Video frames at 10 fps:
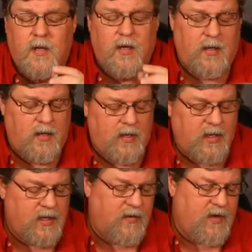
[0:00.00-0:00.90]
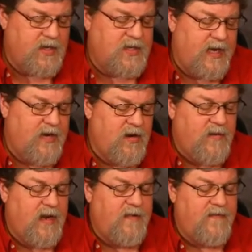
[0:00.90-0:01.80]
Another container
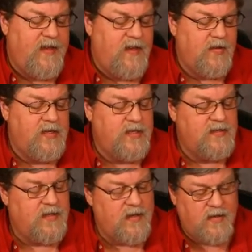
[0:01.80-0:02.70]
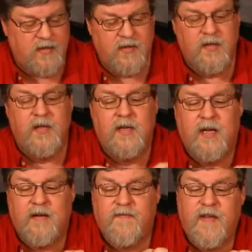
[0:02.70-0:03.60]
that I found is, I
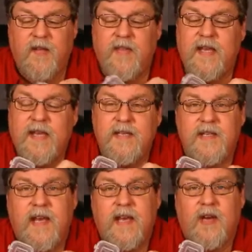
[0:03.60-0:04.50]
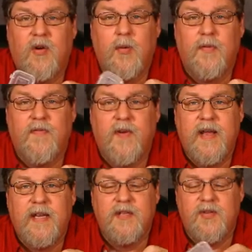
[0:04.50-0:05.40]
found these at Harbor
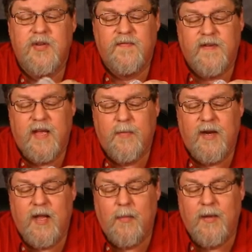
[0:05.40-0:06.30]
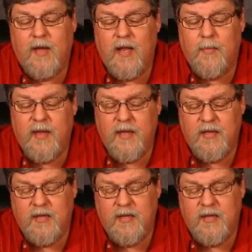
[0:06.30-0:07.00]
Freight. You can find them at Hobby Lobby.